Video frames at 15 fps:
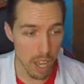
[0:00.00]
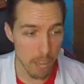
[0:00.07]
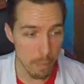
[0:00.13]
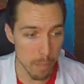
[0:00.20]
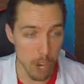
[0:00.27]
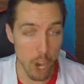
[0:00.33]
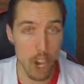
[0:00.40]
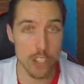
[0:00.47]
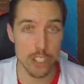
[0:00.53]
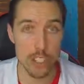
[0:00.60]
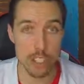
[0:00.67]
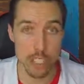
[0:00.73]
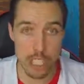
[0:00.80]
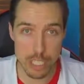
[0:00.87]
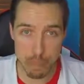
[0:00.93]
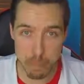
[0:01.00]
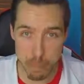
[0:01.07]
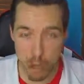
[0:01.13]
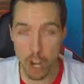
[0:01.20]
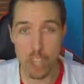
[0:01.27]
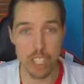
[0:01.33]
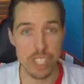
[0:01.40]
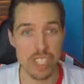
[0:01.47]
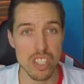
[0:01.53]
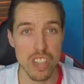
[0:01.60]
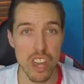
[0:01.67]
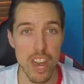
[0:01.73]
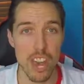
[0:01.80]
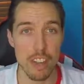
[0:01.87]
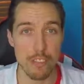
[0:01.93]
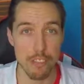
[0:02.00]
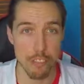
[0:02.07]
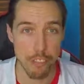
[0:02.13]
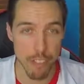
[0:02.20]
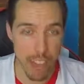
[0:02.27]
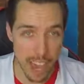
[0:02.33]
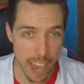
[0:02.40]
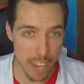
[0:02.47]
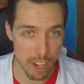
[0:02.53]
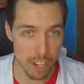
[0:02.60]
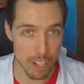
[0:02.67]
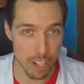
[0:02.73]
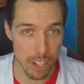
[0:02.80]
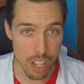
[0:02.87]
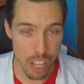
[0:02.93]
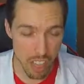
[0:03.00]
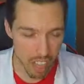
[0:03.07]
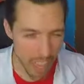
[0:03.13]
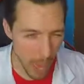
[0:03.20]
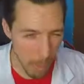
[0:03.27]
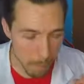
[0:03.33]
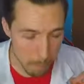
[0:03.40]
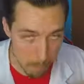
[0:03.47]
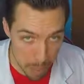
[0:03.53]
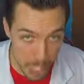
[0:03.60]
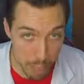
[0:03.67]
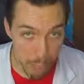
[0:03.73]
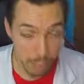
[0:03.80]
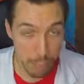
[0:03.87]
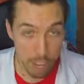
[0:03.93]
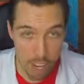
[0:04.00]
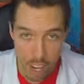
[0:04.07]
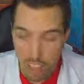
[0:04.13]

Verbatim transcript: but also sparks that fire, that beef,